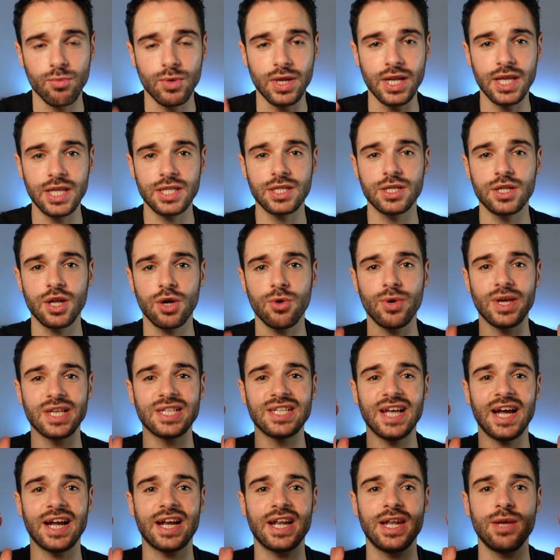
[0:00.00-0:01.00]
we need to know
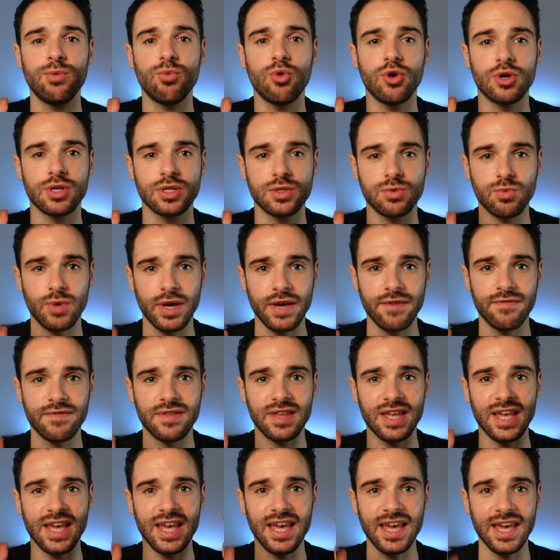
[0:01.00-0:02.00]
exactly what Zwift
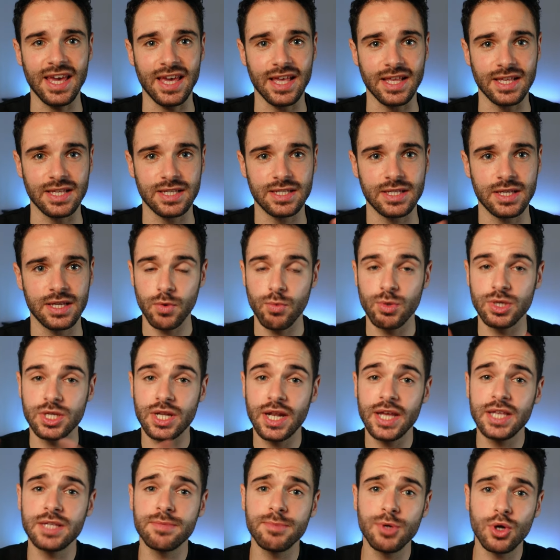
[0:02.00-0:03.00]
is, which
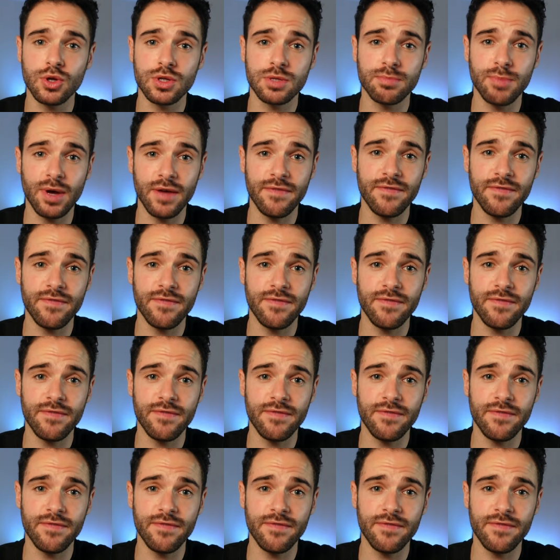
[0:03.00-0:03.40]
leads me on to my